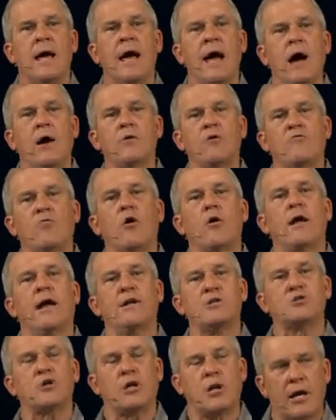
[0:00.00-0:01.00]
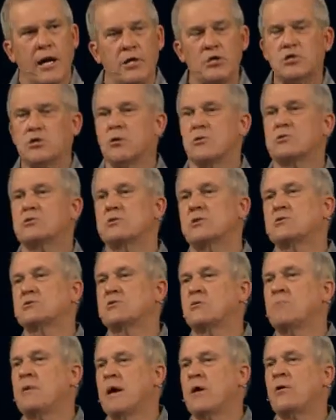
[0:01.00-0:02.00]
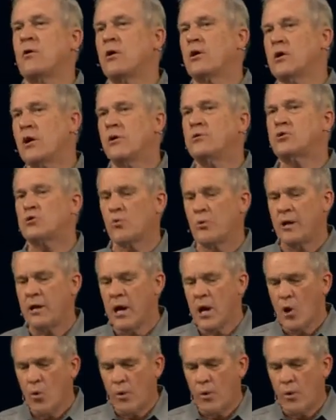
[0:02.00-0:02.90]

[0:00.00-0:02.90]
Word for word: out of our educational system and our country,